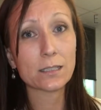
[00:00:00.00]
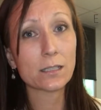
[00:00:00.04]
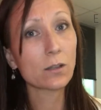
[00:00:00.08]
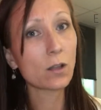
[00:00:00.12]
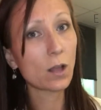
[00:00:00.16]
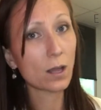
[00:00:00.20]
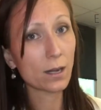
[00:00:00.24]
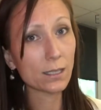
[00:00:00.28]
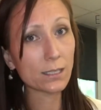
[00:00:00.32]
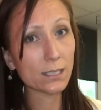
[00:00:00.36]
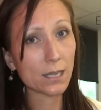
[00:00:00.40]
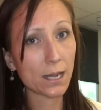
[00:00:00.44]
A
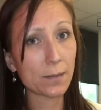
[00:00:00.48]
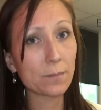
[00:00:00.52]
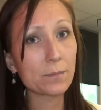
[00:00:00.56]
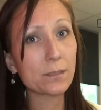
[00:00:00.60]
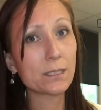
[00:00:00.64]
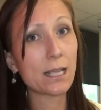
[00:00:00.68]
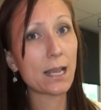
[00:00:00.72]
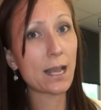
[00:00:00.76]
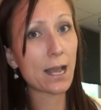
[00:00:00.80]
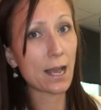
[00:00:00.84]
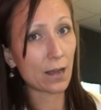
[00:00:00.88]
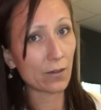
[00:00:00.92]
lot of times
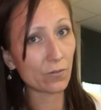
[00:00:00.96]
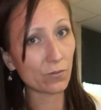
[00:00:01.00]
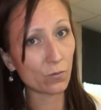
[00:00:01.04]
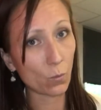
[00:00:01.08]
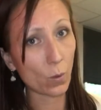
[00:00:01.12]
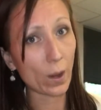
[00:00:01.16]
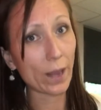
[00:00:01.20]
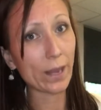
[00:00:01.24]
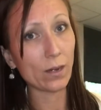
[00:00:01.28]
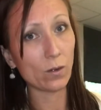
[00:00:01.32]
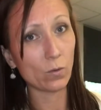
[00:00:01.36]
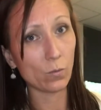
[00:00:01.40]
they have
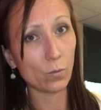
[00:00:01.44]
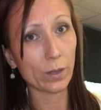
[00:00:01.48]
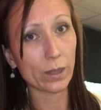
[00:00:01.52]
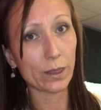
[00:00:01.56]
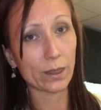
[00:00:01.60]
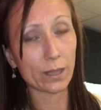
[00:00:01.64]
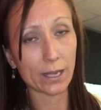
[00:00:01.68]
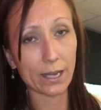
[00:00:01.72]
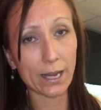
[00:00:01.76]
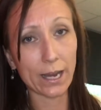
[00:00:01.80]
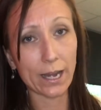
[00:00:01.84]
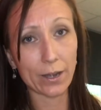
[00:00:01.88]
weight with
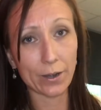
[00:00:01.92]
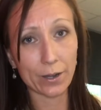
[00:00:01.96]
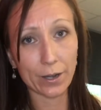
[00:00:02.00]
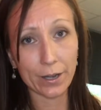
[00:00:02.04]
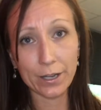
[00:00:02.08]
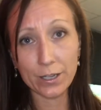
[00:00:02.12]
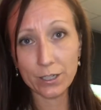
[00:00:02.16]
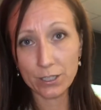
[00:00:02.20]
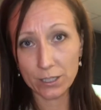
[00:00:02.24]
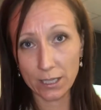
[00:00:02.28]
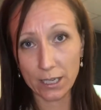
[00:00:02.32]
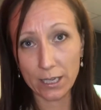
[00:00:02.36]
the
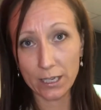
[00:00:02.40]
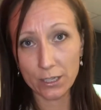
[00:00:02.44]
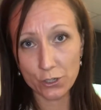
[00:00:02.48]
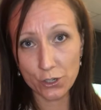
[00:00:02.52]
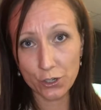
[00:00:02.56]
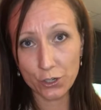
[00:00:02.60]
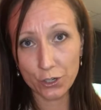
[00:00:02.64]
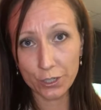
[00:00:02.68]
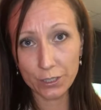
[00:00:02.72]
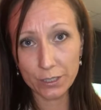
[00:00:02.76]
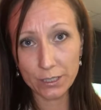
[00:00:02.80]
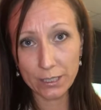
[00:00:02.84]
carriers, the
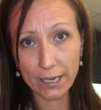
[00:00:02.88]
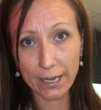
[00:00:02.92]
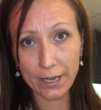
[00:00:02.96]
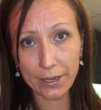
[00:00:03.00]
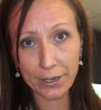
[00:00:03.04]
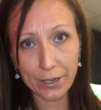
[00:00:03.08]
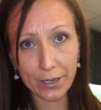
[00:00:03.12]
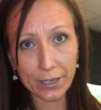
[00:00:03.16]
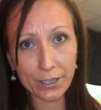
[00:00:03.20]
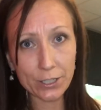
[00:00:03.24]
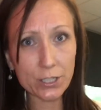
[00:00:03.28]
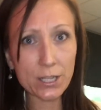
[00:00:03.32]
insurance
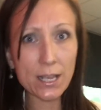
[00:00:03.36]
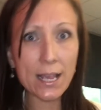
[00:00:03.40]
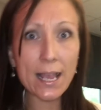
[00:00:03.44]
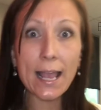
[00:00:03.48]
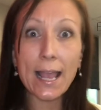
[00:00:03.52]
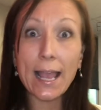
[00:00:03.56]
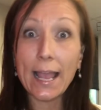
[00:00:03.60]
carriers,